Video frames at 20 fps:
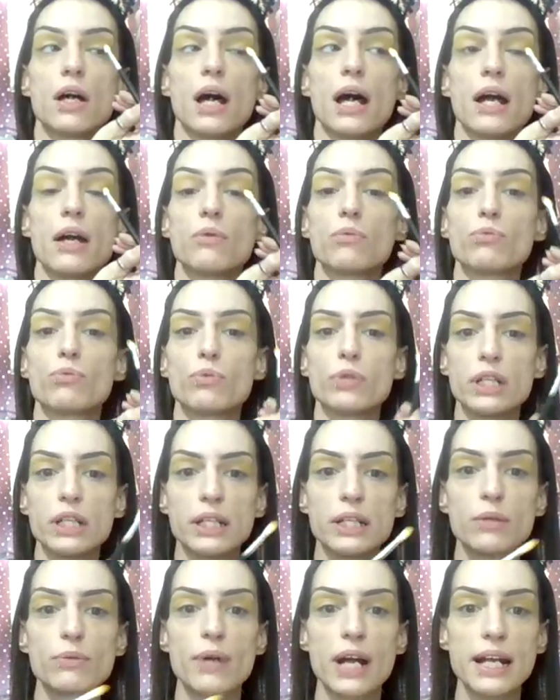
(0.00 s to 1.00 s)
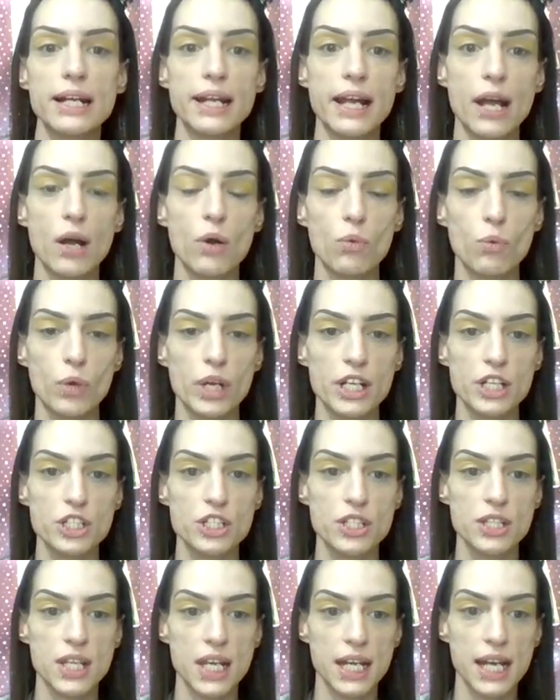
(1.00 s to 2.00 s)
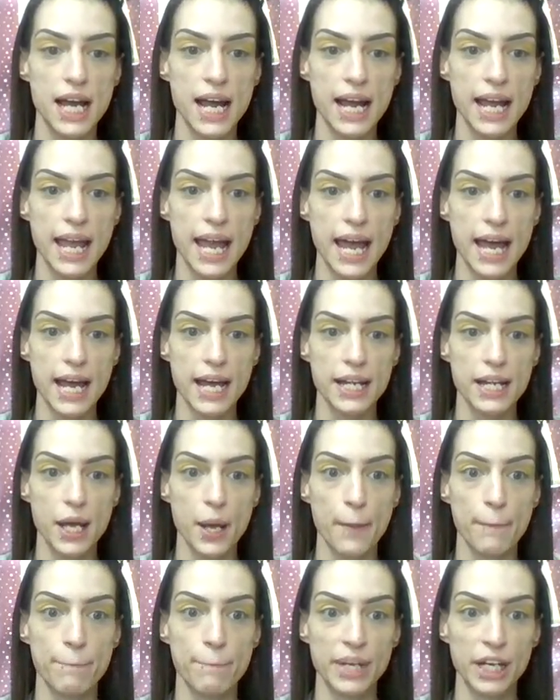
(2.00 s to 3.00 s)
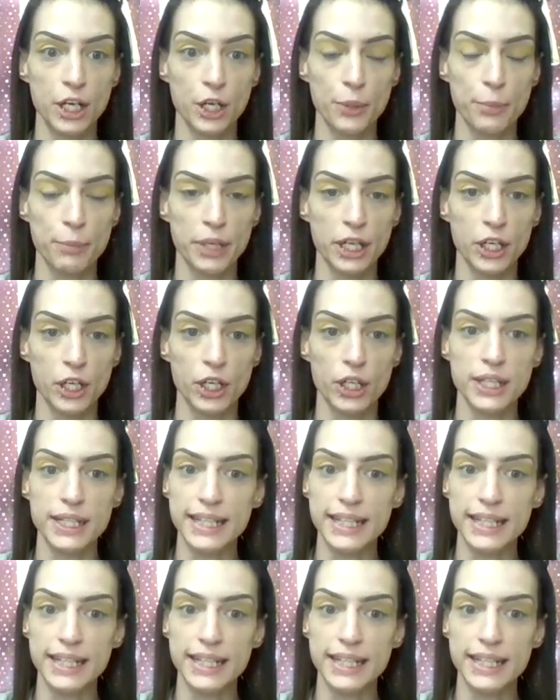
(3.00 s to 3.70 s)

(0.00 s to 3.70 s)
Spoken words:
I really right now wish that I had a bigger mirror.